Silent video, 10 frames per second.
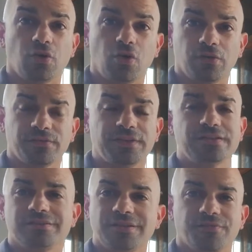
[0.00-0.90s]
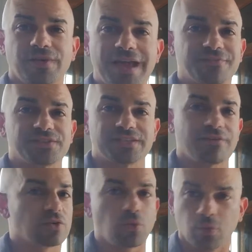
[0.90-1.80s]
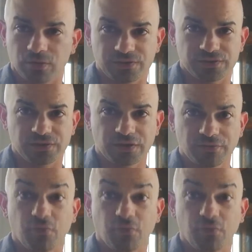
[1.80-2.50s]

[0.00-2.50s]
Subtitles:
all these different F7 chords,